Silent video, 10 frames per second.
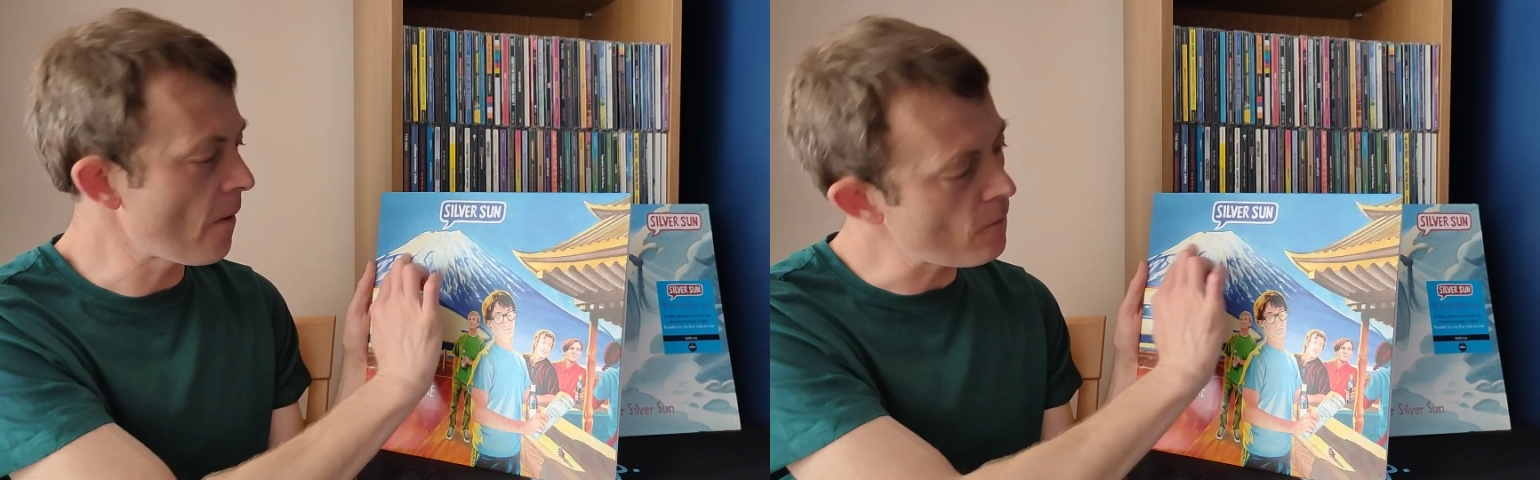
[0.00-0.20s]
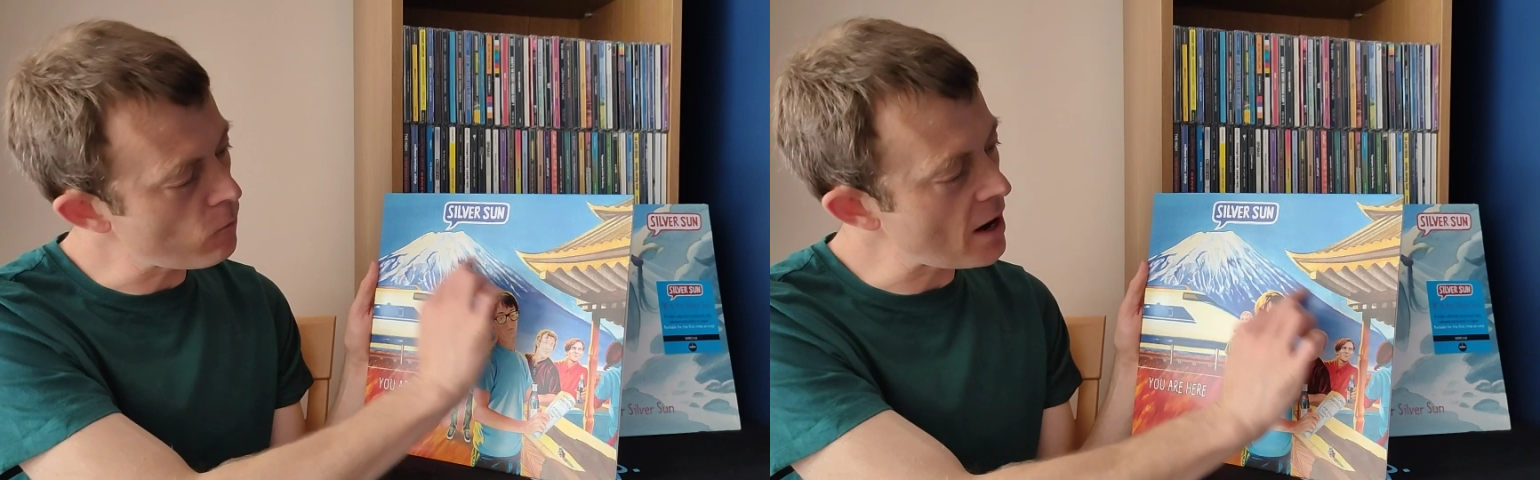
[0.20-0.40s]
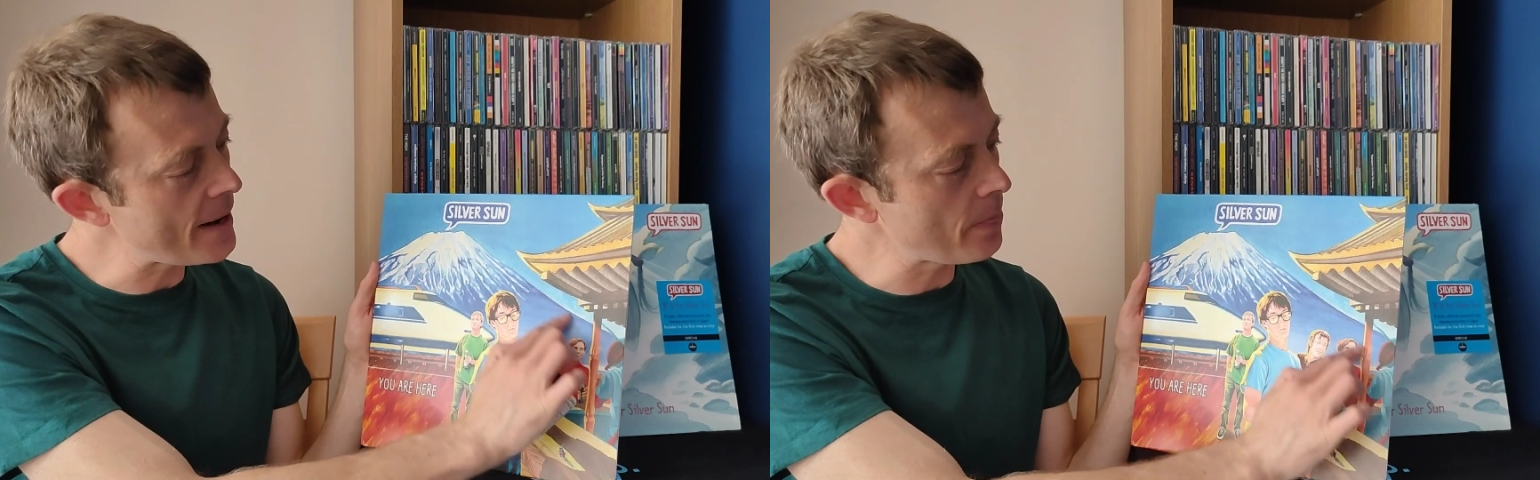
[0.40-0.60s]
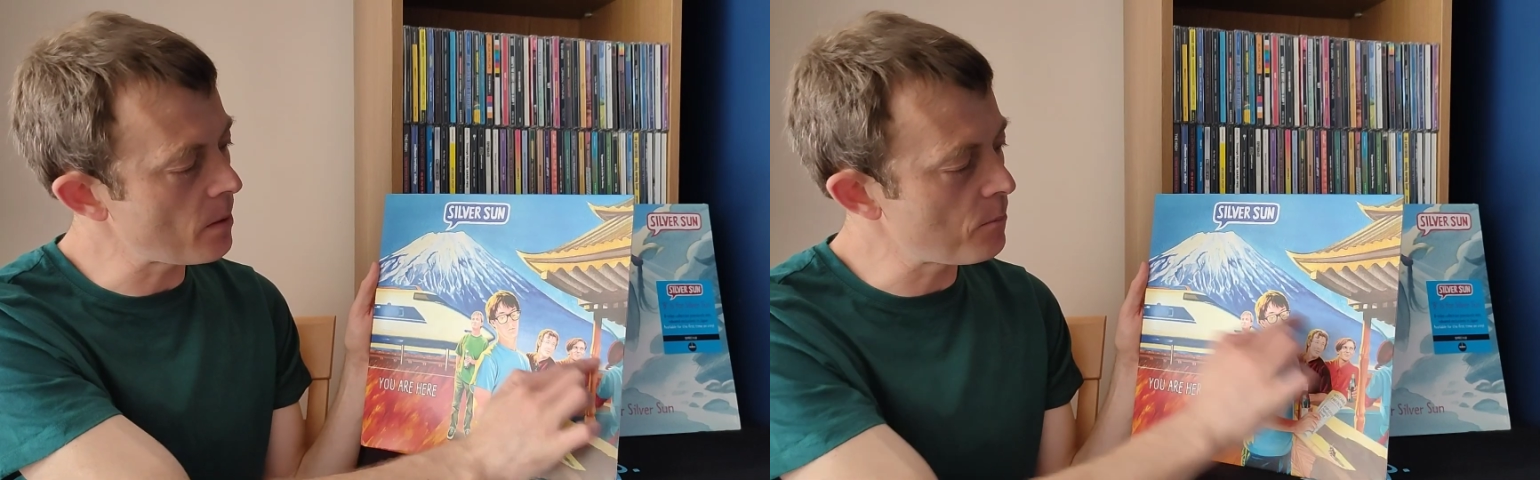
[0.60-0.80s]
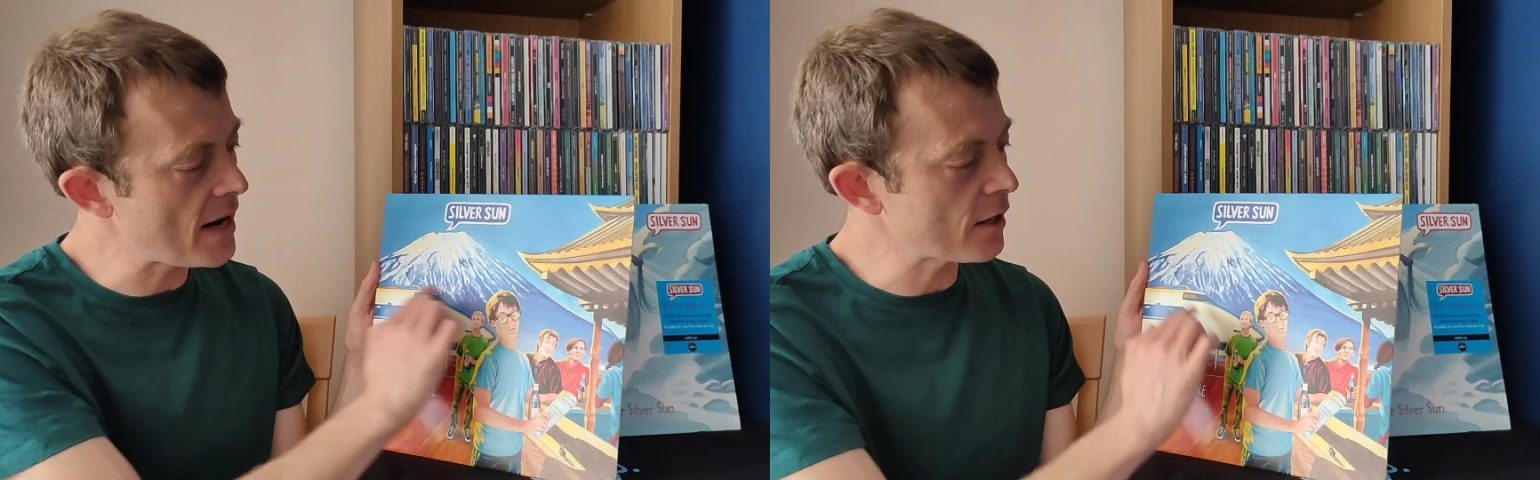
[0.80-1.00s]
right in the
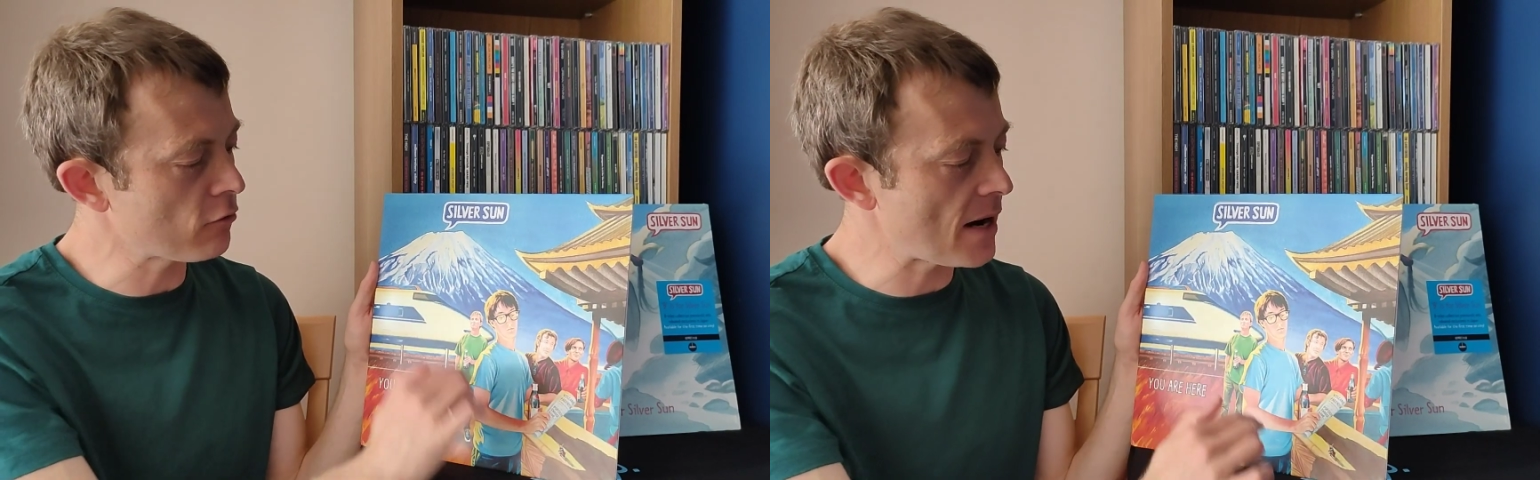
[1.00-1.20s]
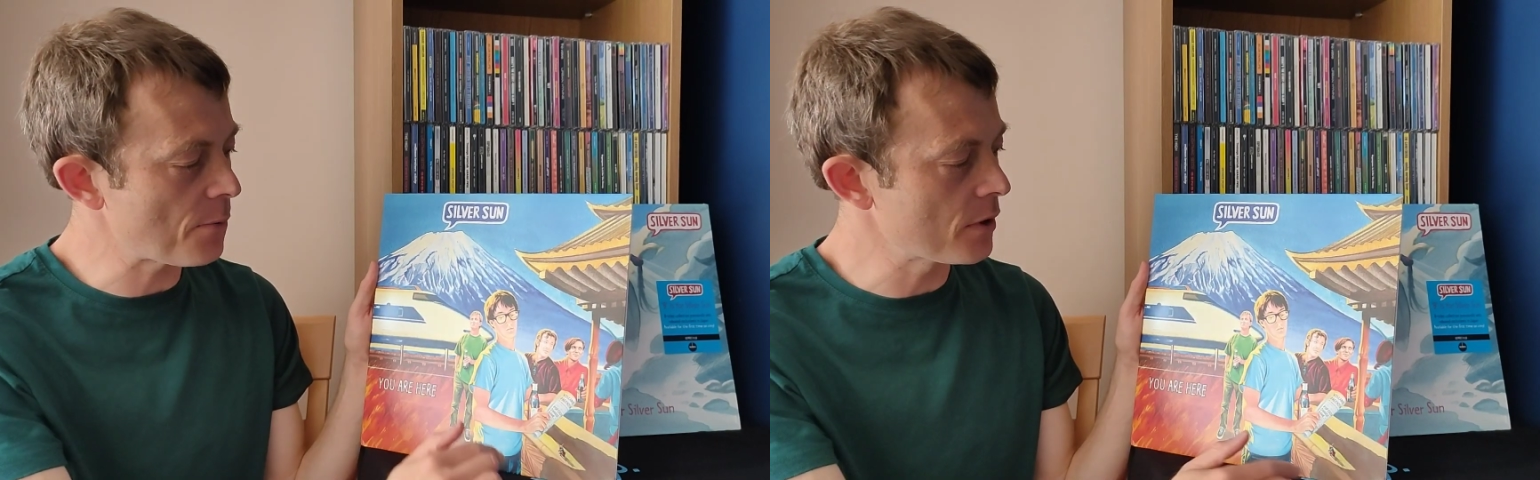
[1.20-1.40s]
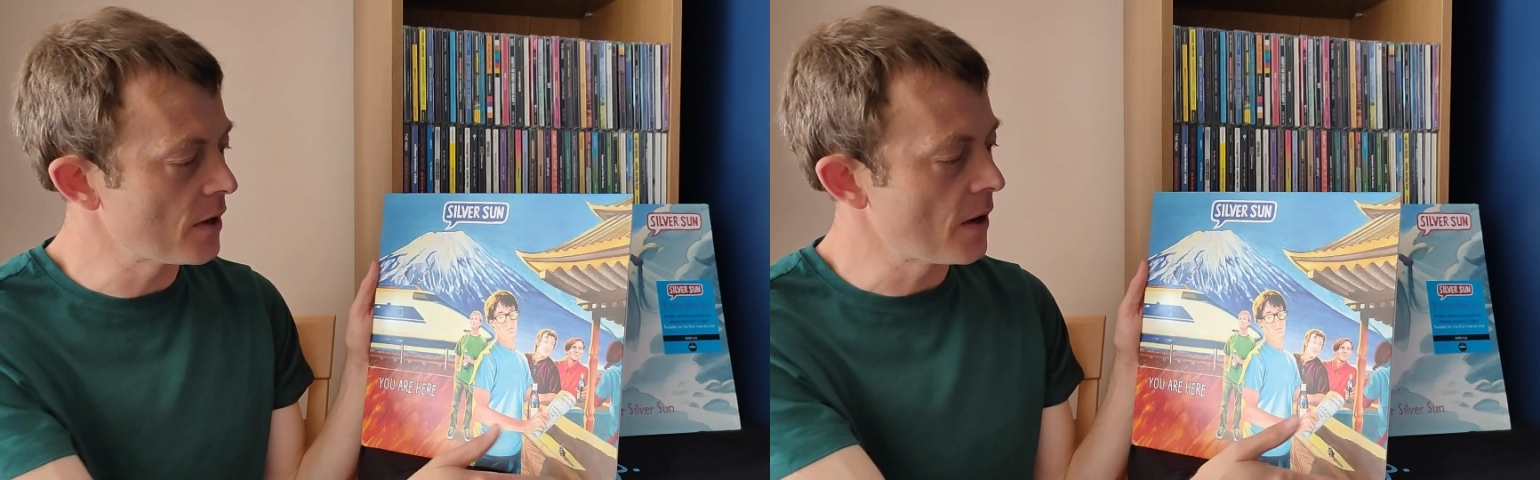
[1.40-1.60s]
background.